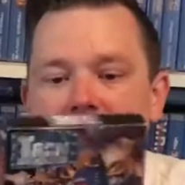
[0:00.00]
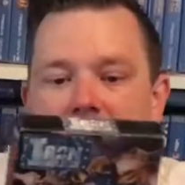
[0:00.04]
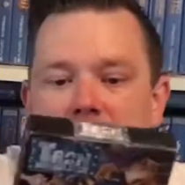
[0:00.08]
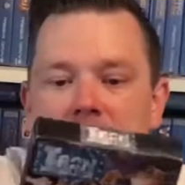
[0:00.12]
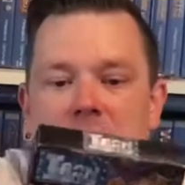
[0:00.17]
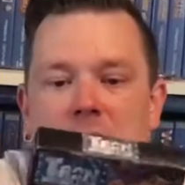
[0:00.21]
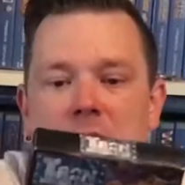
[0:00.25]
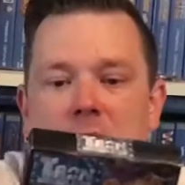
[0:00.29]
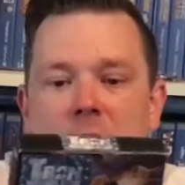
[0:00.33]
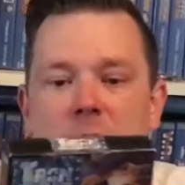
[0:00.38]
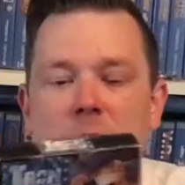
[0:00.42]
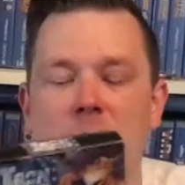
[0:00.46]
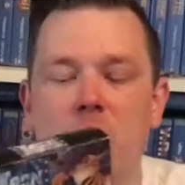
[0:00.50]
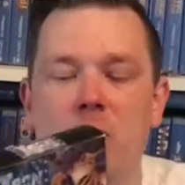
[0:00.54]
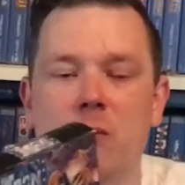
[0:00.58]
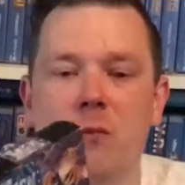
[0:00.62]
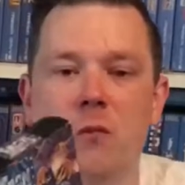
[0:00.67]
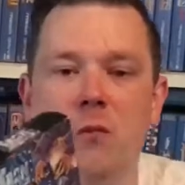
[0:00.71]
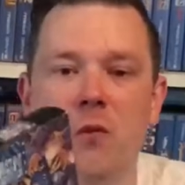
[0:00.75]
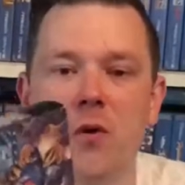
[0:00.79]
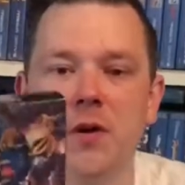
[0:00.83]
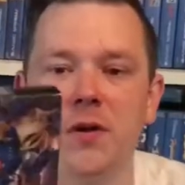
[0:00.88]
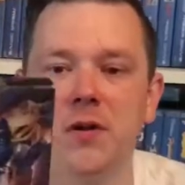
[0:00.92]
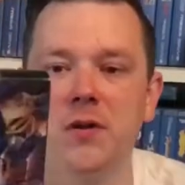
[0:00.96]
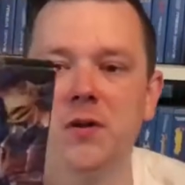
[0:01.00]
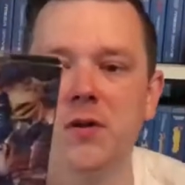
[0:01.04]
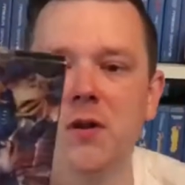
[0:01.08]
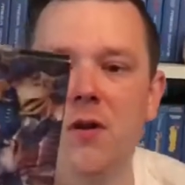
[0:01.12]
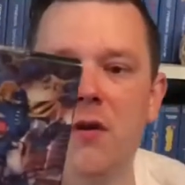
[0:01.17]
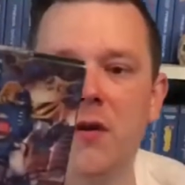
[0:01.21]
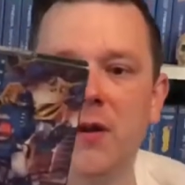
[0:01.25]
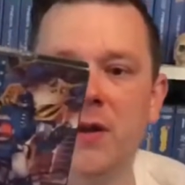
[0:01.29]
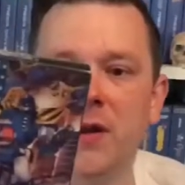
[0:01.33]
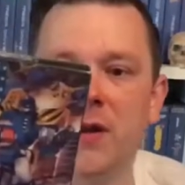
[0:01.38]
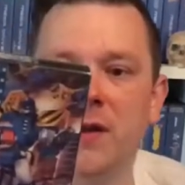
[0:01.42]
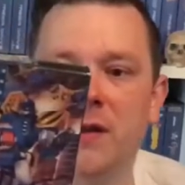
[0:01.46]
you know, what it's
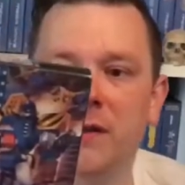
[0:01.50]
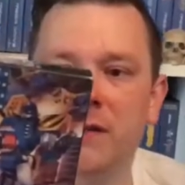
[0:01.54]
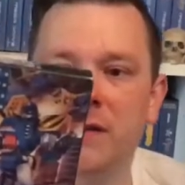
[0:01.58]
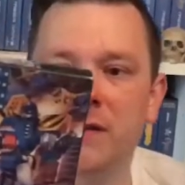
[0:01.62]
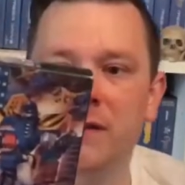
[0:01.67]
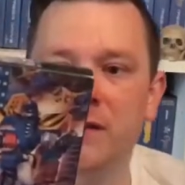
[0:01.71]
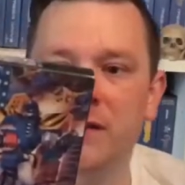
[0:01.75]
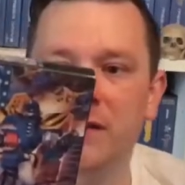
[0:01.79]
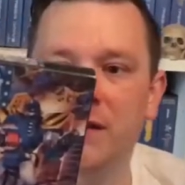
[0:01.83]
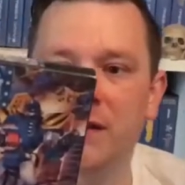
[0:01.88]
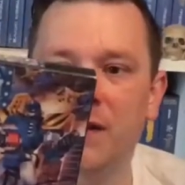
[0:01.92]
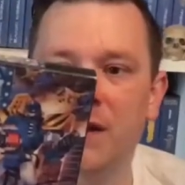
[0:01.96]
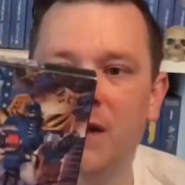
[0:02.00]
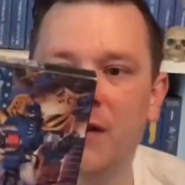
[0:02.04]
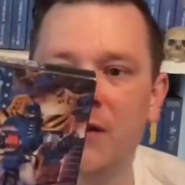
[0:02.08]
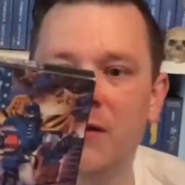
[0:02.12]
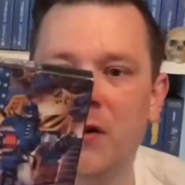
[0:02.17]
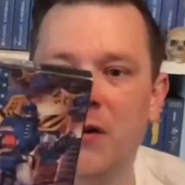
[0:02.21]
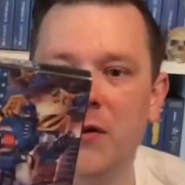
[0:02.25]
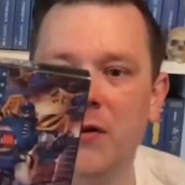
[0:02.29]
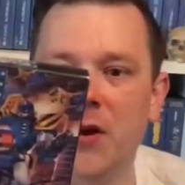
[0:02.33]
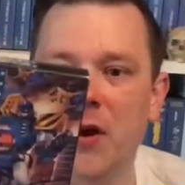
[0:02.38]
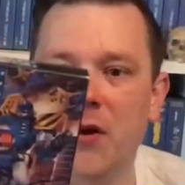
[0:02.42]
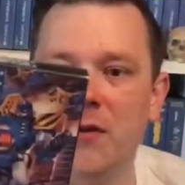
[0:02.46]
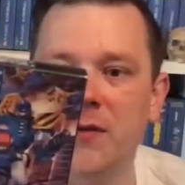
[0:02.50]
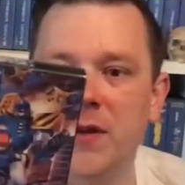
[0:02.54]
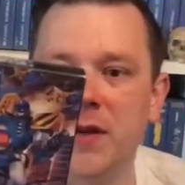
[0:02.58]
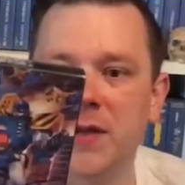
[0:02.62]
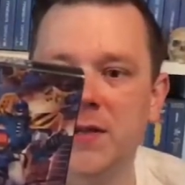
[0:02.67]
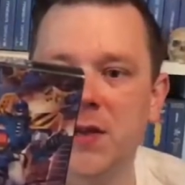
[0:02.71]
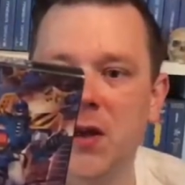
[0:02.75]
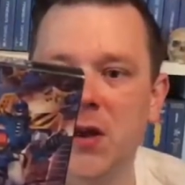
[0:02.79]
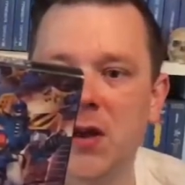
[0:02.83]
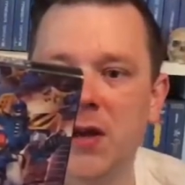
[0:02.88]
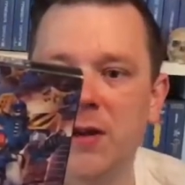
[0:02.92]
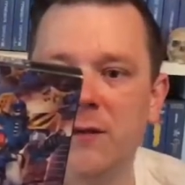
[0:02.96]
like. You know, I know
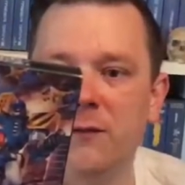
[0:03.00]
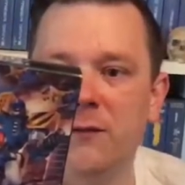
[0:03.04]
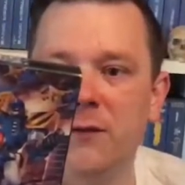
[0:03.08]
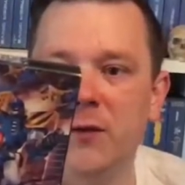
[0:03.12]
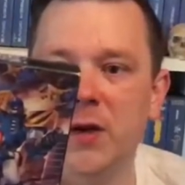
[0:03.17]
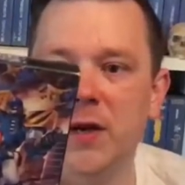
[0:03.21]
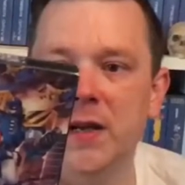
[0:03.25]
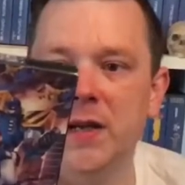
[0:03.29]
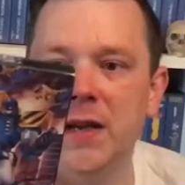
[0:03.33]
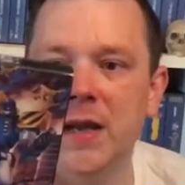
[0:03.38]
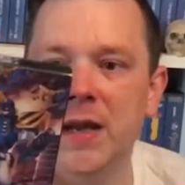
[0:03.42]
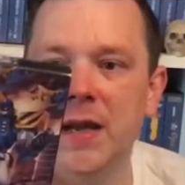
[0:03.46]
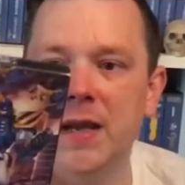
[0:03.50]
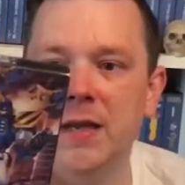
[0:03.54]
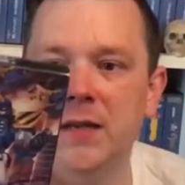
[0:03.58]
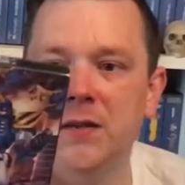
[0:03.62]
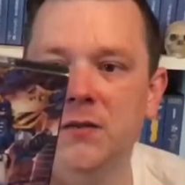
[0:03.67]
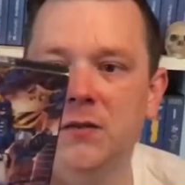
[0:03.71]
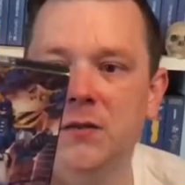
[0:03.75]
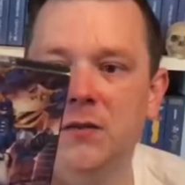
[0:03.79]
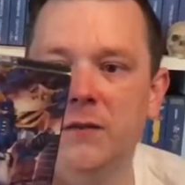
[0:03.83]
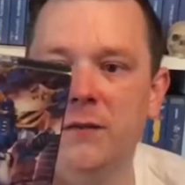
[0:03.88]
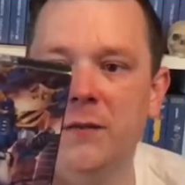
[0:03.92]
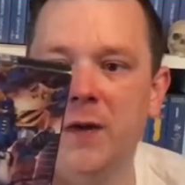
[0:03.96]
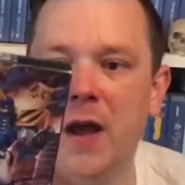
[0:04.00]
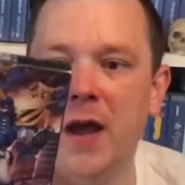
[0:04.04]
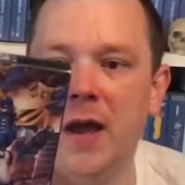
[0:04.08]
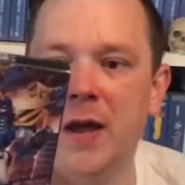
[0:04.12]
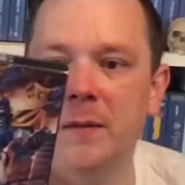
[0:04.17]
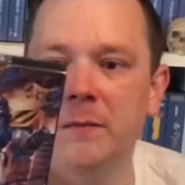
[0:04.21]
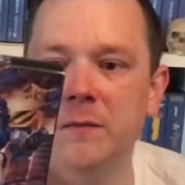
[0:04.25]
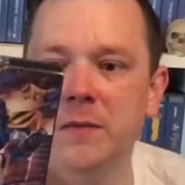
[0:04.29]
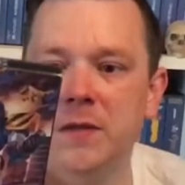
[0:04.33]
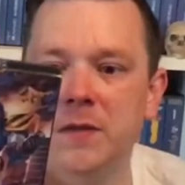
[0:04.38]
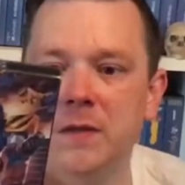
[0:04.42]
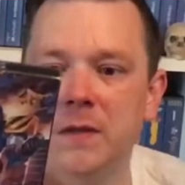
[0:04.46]
these early 3D sort of
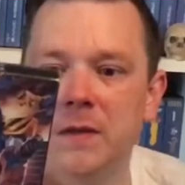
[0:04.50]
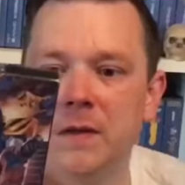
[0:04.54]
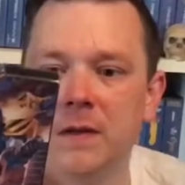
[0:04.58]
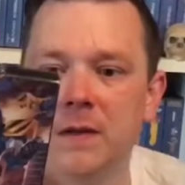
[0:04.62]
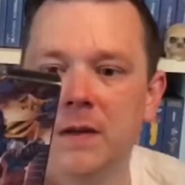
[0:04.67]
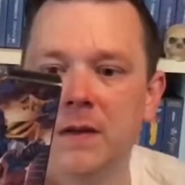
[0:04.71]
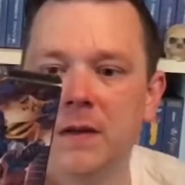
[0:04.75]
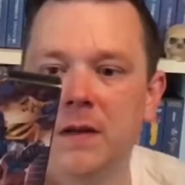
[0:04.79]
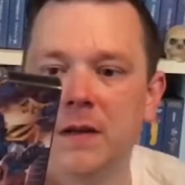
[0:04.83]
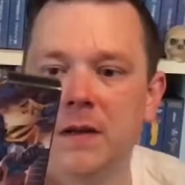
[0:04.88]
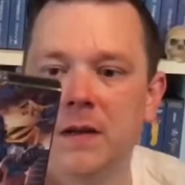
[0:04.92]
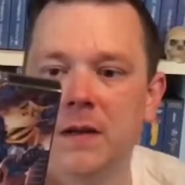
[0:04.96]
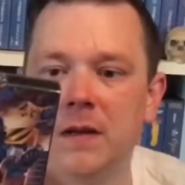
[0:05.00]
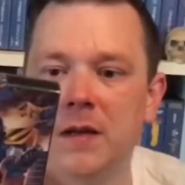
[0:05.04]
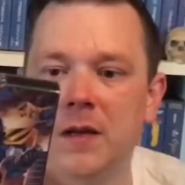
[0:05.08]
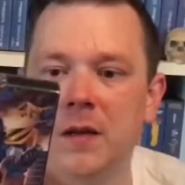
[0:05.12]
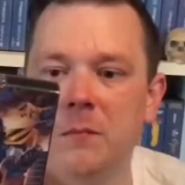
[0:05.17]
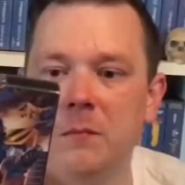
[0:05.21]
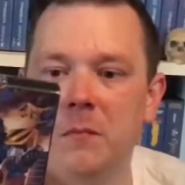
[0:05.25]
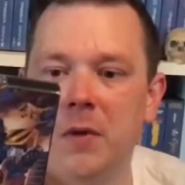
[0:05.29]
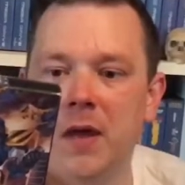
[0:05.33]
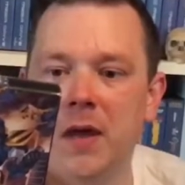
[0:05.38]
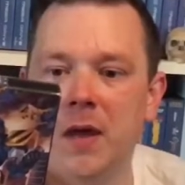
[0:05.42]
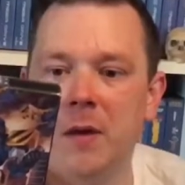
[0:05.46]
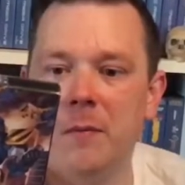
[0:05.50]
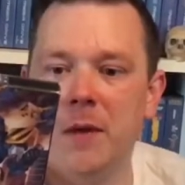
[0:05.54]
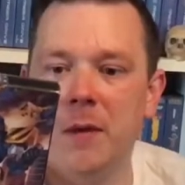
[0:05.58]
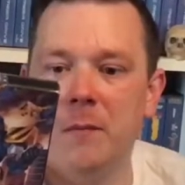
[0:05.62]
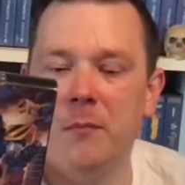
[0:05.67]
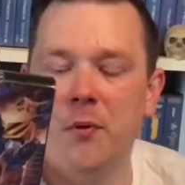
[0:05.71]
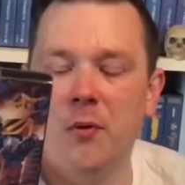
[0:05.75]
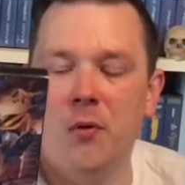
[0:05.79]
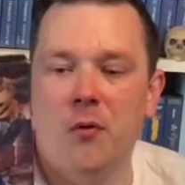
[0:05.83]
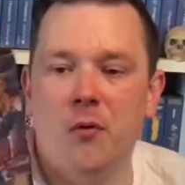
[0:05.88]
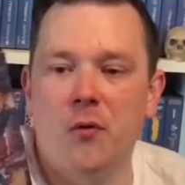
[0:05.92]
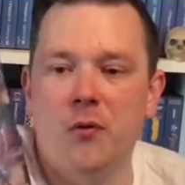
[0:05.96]
games can be a
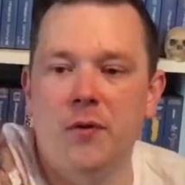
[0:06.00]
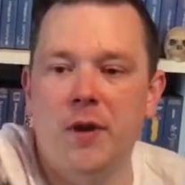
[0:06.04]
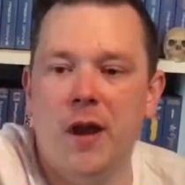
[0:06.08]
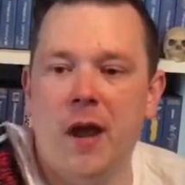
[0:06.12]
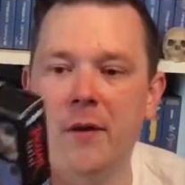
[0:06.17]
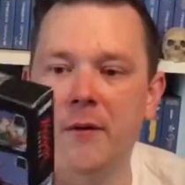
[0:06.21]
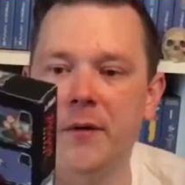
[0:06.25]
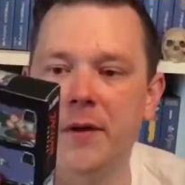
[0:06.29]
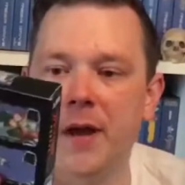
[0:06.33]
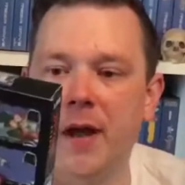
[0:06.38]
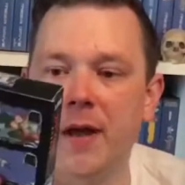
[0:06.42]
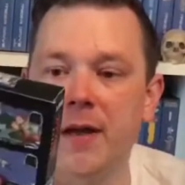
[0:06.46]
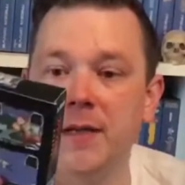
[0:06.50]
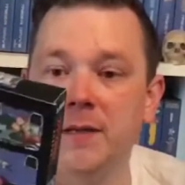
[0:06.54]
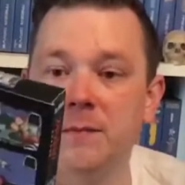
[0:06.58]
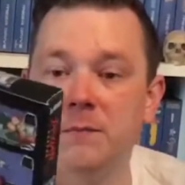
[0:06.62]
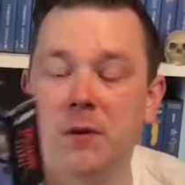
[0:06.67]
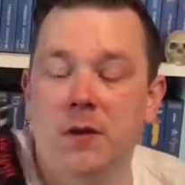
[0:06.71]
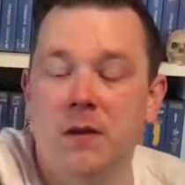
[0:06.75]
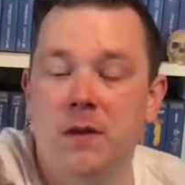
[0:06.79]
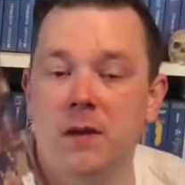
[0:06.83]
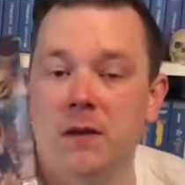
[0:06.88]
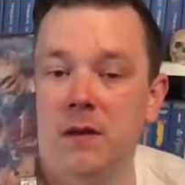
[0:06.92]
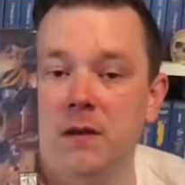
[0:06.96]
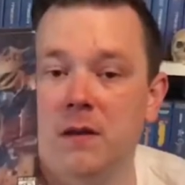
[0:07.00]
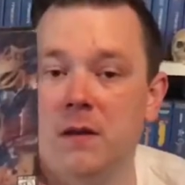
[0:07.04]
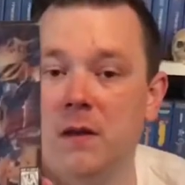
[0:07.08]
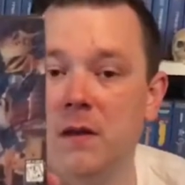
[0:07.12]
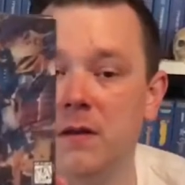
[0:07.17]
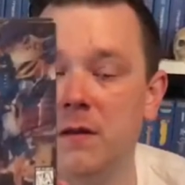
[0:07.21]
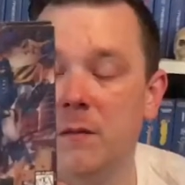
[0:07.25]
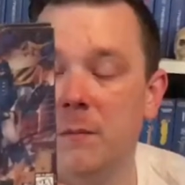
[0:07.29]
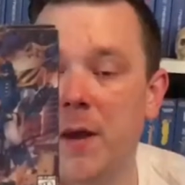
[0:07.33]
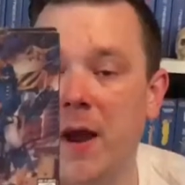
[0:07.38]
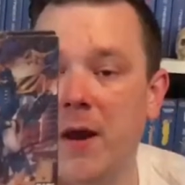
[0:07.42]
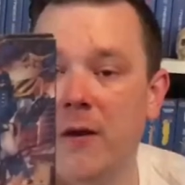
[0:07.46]
bit poor nowadays, but you know,
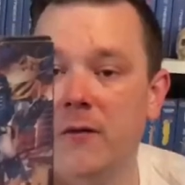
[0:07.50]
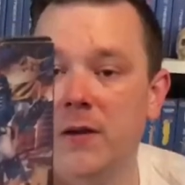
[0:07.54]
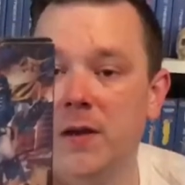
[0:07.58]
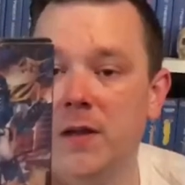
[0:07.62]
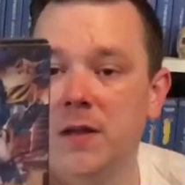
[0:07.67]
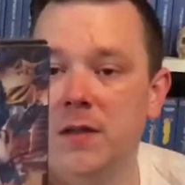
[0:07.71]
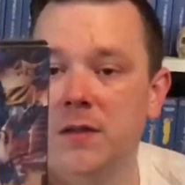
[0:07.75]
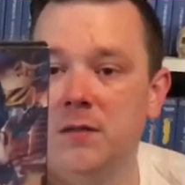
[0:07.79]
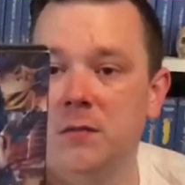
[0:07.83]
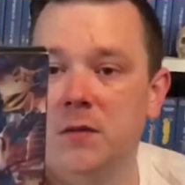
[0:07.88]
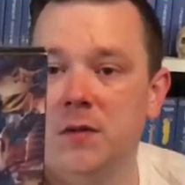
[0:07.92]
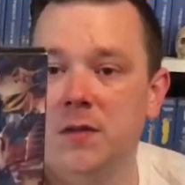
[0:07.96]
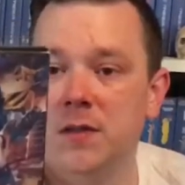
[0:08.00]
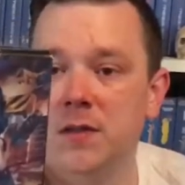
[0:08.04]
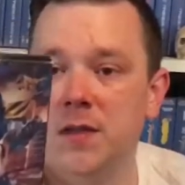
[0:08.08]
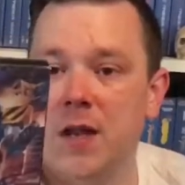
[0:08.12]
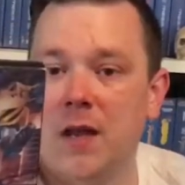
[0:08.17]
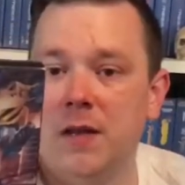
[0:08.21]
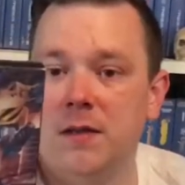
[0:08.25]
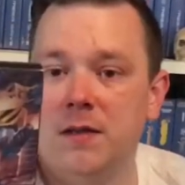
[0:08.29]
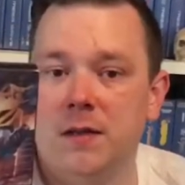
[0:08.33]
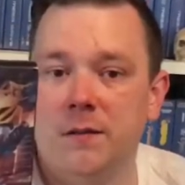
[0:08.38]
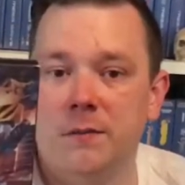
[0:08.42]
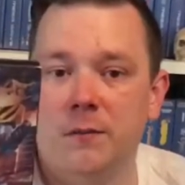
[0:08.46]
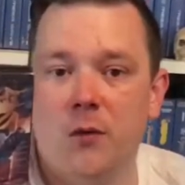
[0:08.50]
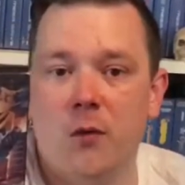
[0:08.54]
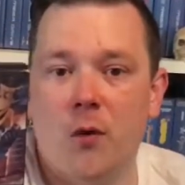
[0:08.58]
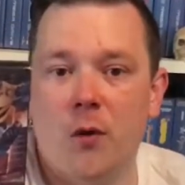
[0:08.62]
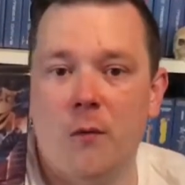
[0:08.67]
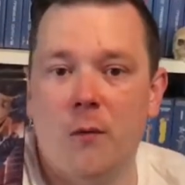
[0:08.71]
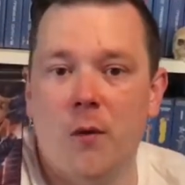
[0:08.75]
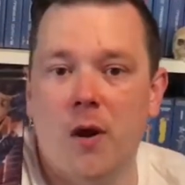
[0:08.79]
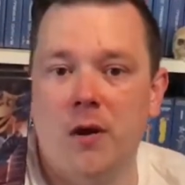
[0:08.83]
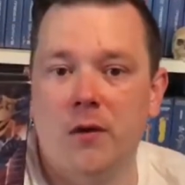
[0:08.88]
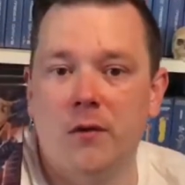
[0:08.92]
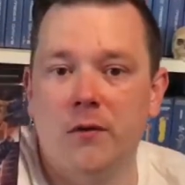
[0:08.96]
apparently this one stands up
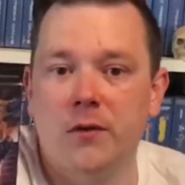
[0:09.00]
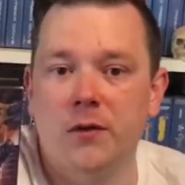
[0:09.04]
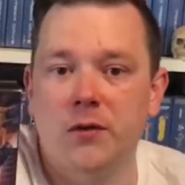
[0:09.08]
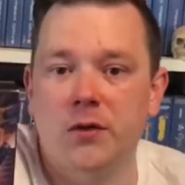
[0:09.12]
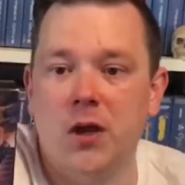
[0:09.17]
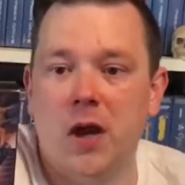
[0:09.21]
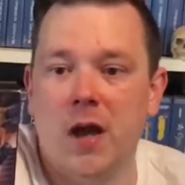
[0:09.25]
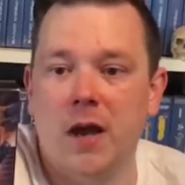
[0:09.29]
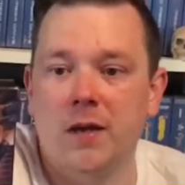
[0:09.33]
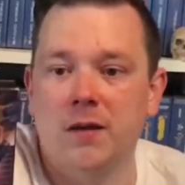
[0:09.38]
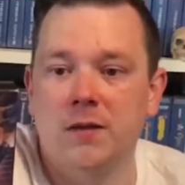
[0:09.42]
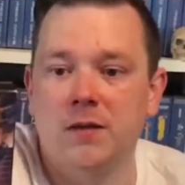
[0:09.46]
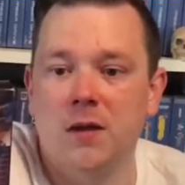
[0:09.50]
quite well on the Jag.